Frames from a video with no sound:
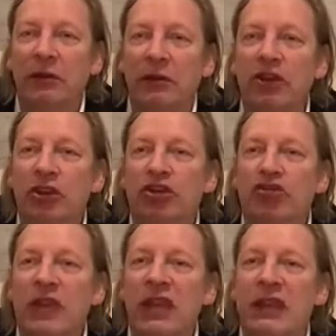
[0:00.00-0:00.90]
What's your
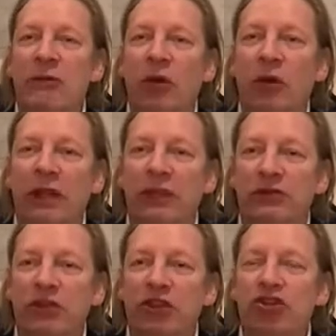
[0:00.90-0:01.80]
dream
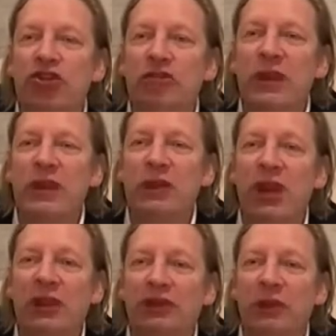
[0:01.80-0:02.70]
audience? What's your dream
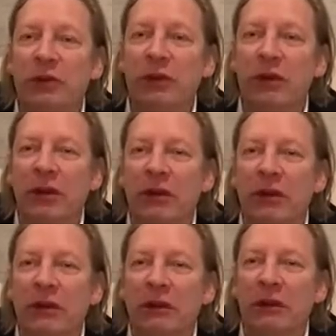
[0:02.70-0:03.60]
customer?
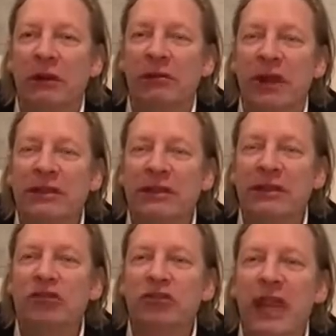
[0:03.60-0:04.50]
Write
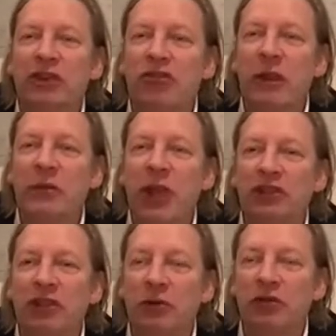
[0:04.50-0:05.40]
down your 10 dream
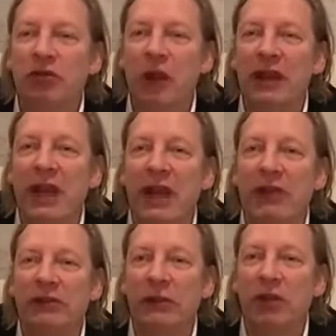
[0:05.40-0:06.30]
customers right
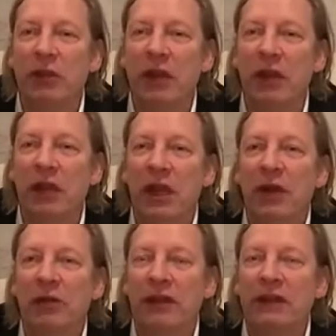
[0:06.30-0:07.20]
now as I'm talking.
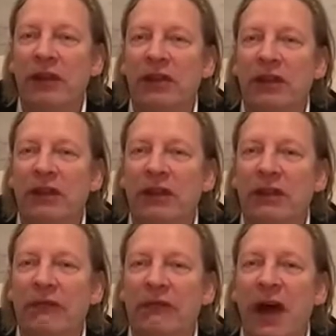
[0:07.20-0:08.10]
Write down
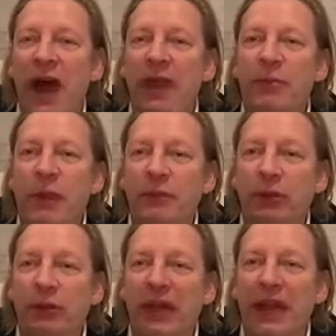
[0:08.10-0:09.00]
the 5
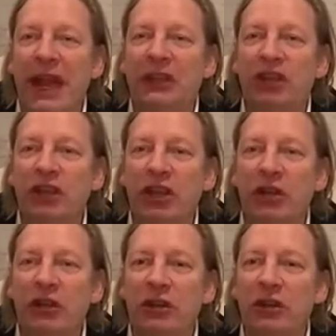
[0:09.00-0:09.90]
people that actually
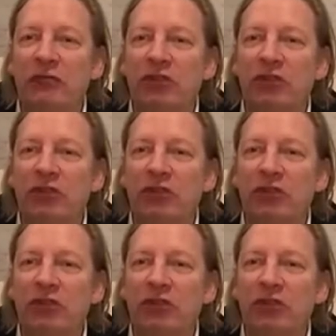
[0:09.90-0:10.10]
could